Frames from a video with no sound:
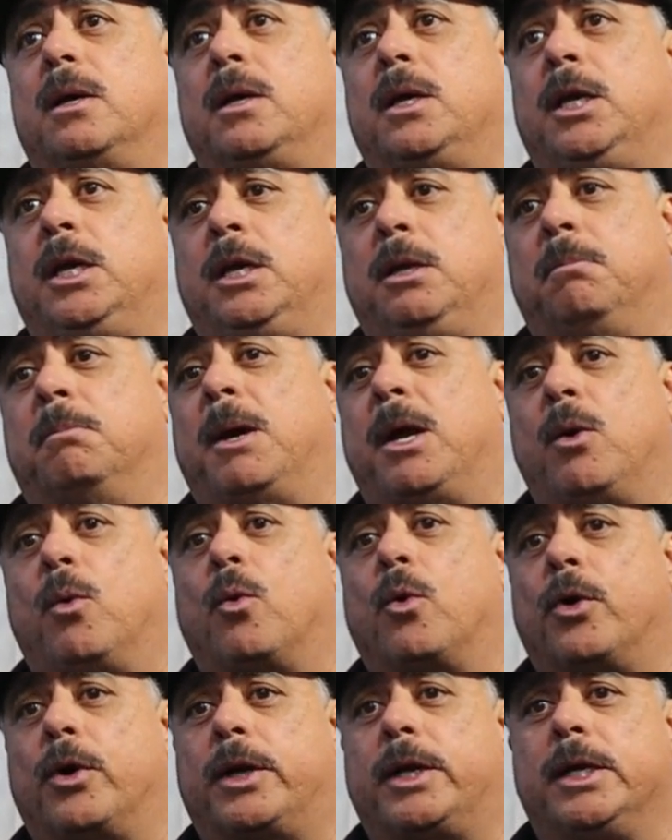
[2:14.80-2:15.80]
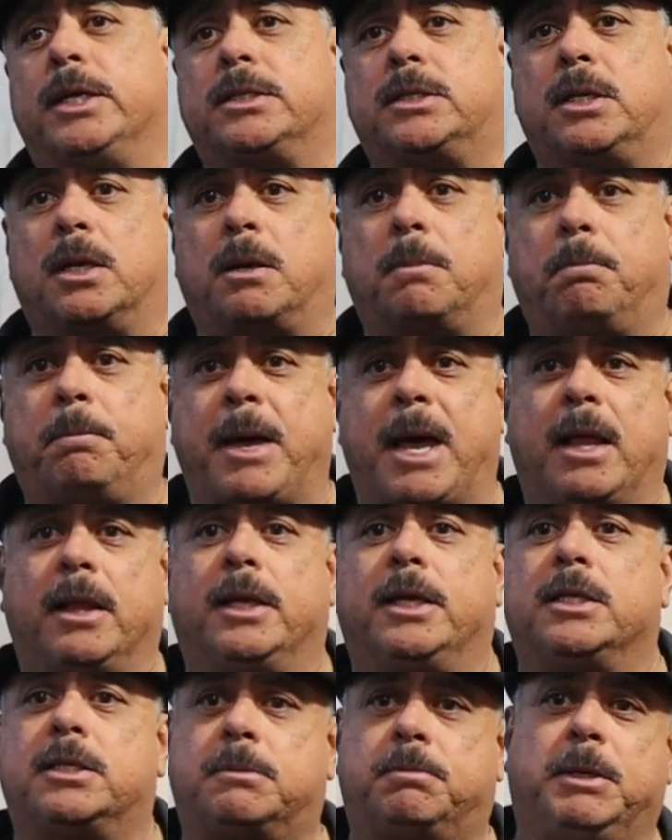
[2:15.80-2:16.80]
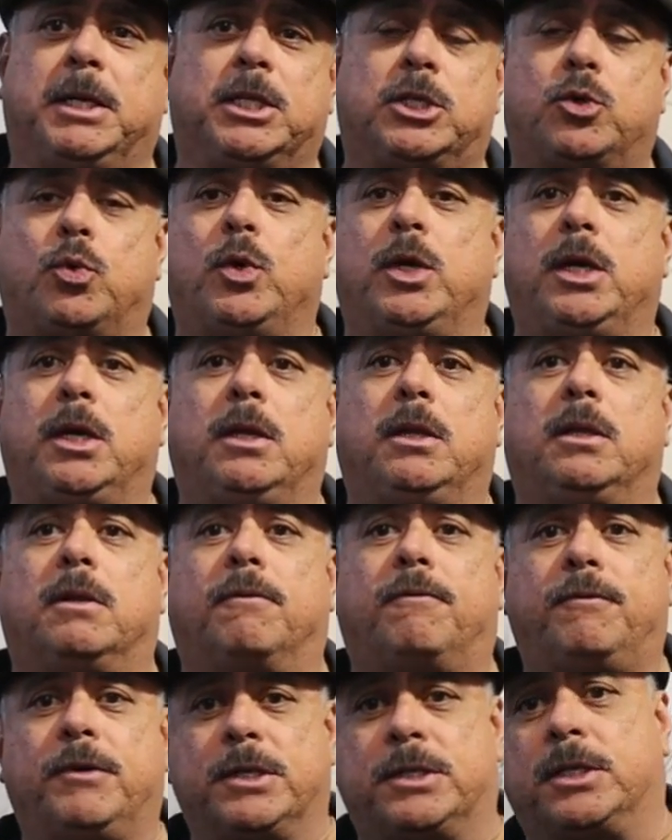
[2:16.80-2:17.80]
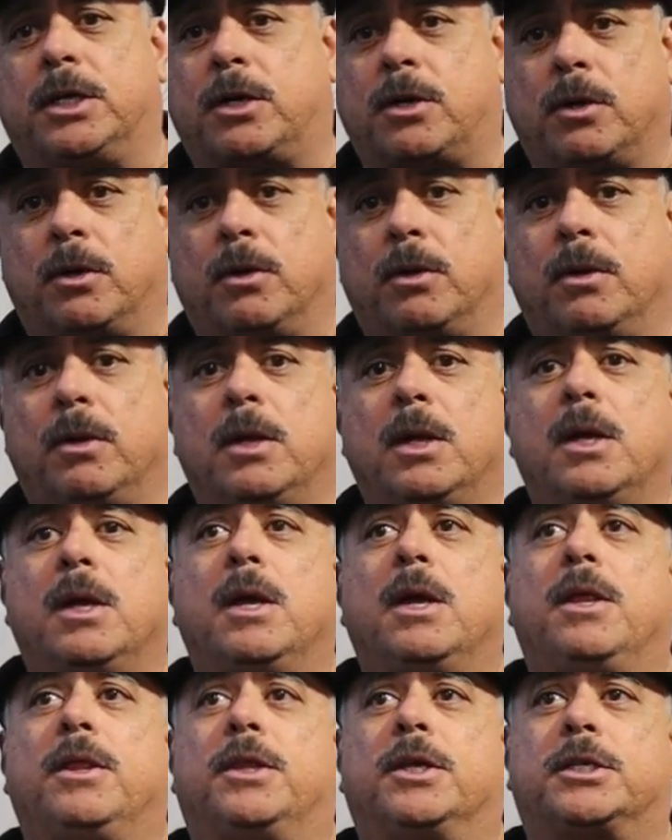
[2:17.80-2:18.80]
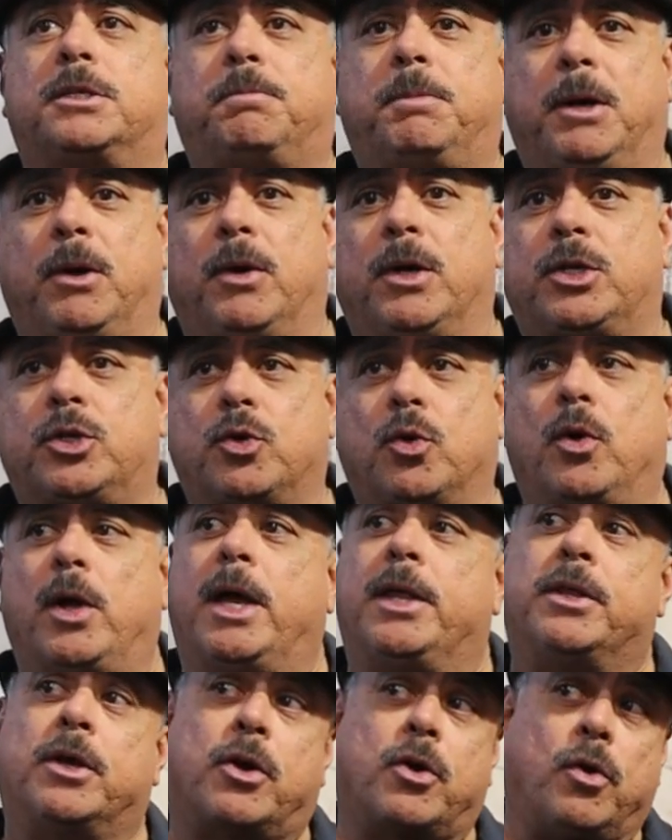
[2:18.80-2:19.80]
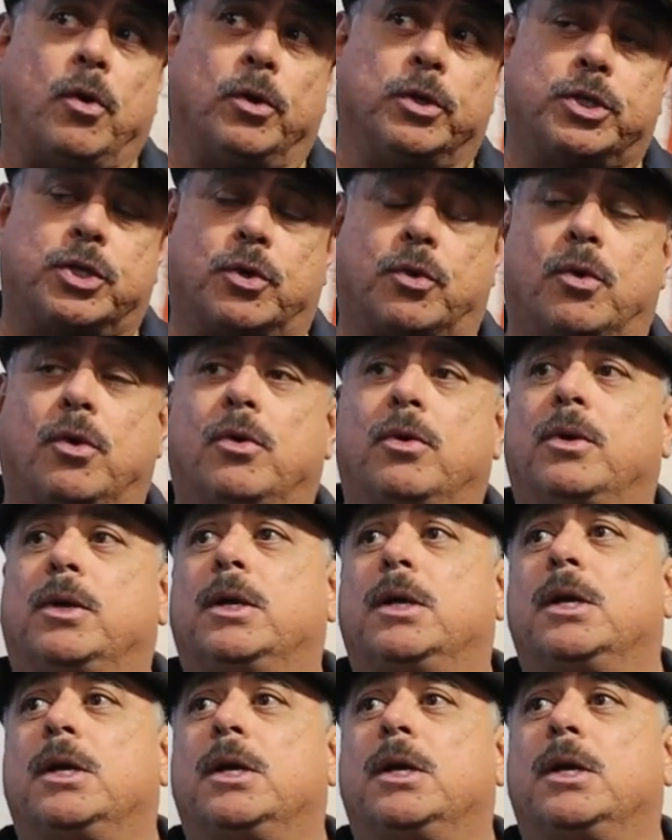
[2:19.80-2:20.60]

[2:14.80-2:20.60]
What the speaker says: in my work is the balance between the physical, the spiritual, and the cultural.